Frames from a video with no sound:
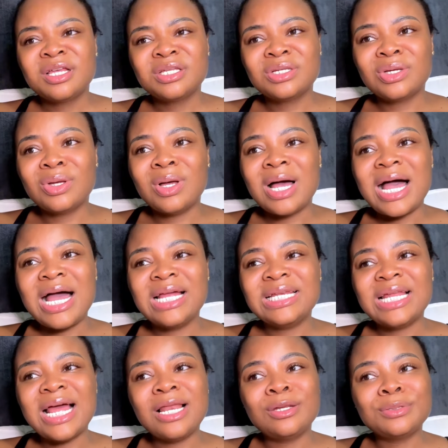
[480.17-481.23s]
So, and
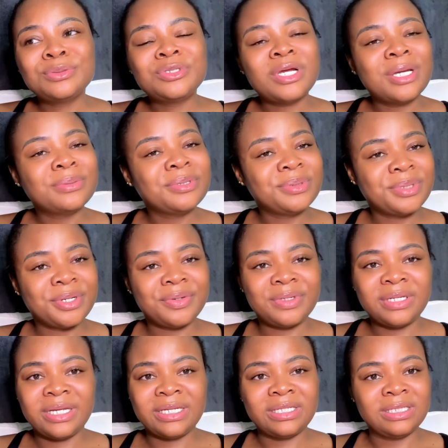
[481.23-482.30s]
I love traveling
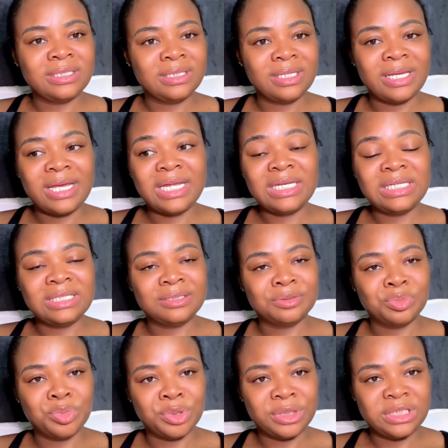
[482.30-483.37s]
very early in the
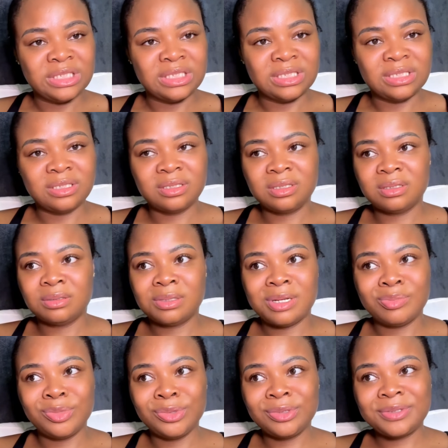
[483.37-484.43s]
morning. So I
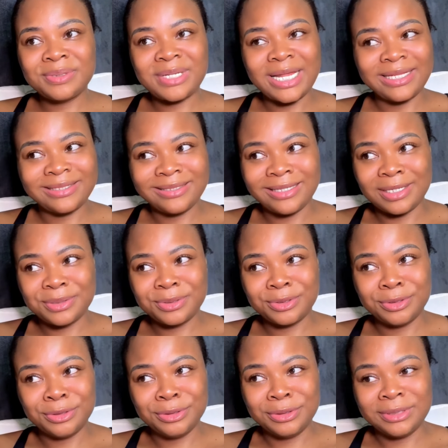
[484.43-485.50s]
most flights the
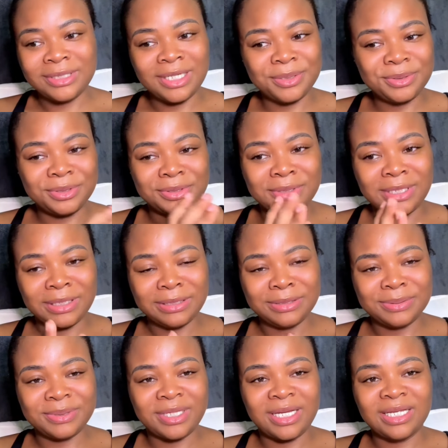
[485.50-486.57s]
afternoon, afternoon and all
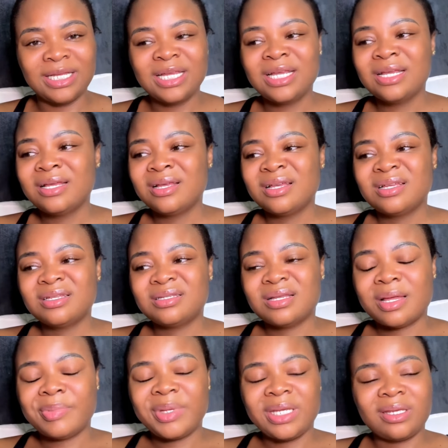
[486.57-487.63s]
of that. So
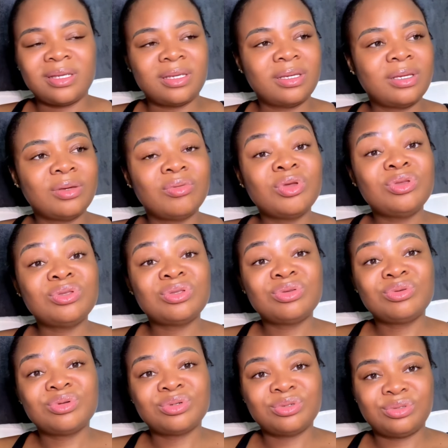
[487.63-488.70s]
I beg, we're
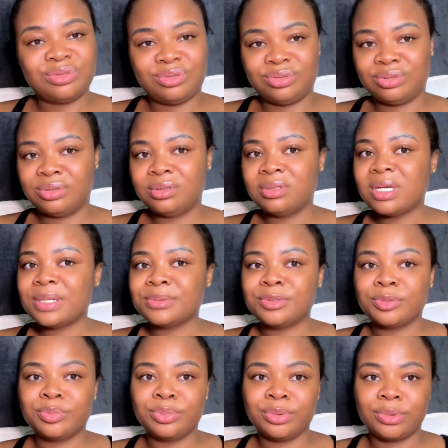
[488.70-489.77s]
using road. Though I've
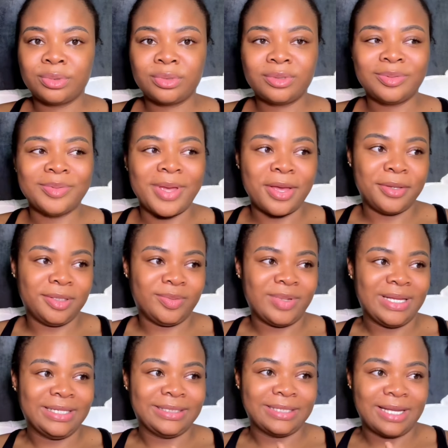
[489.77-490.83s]
not booked. My
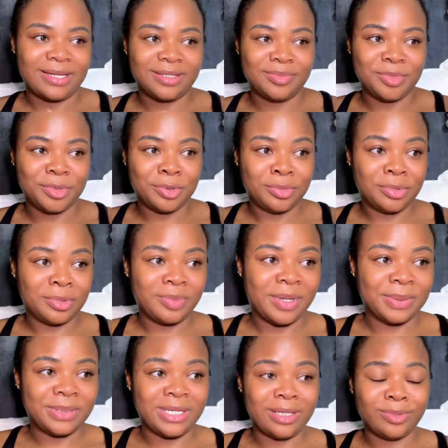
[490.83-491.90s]
husband is asking me to book my
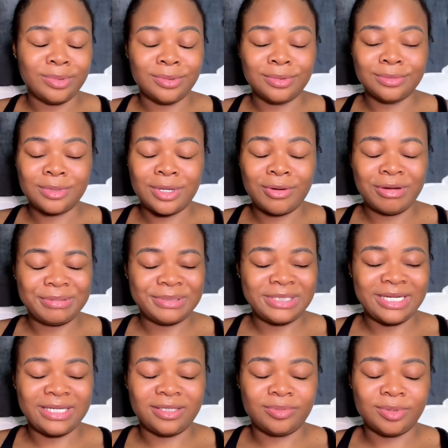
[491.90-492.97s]
flight, but our
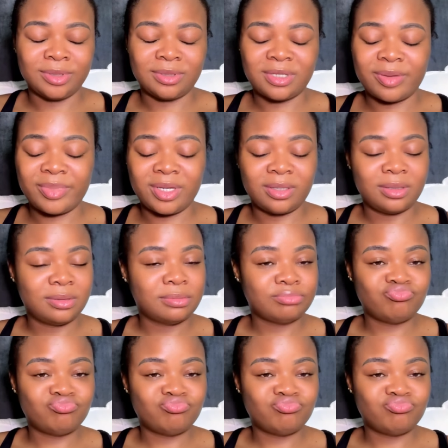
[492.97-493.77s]
flight, but I beg.